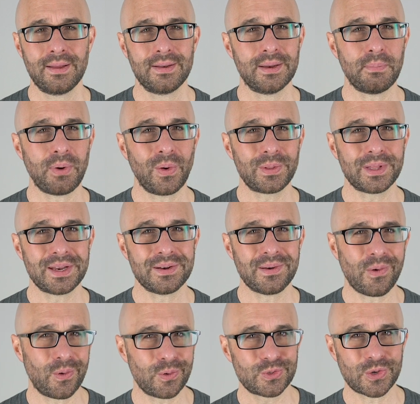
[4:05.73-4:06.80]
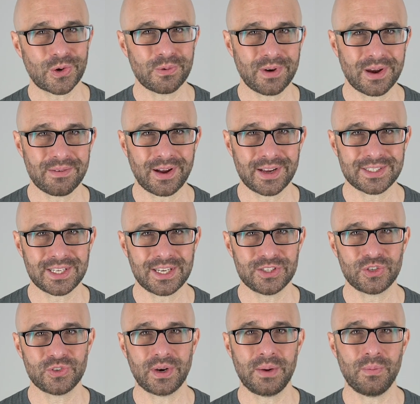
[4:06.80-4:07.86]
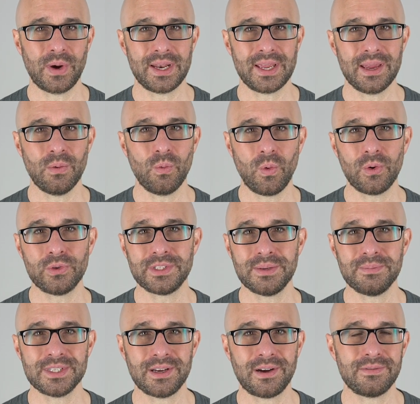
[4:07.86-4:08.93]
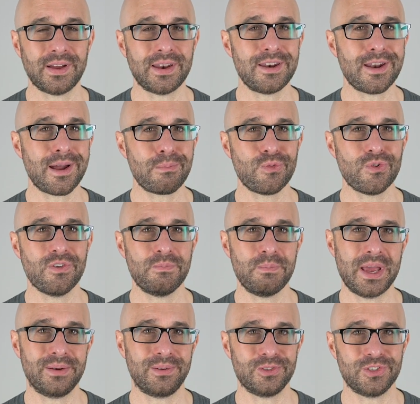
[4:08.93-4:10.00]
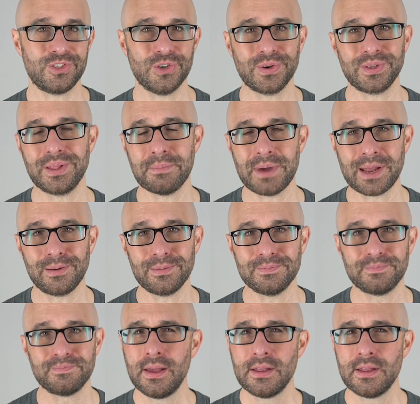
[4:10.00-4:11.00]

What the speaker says: Napoleon also rewrites history when he awards himself a number of medals during the battle.